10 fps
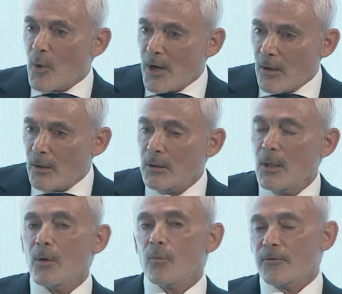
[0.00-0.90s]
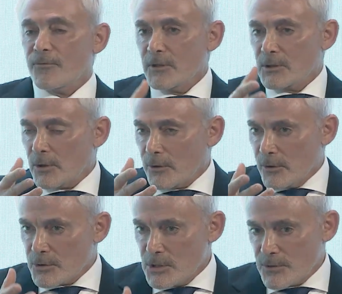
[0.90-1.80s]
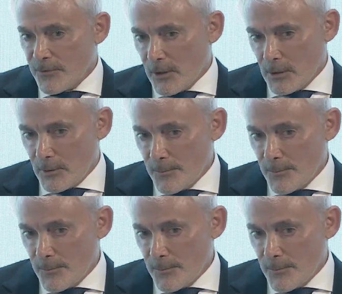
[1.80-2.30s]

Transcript: well when fiat currencies fail?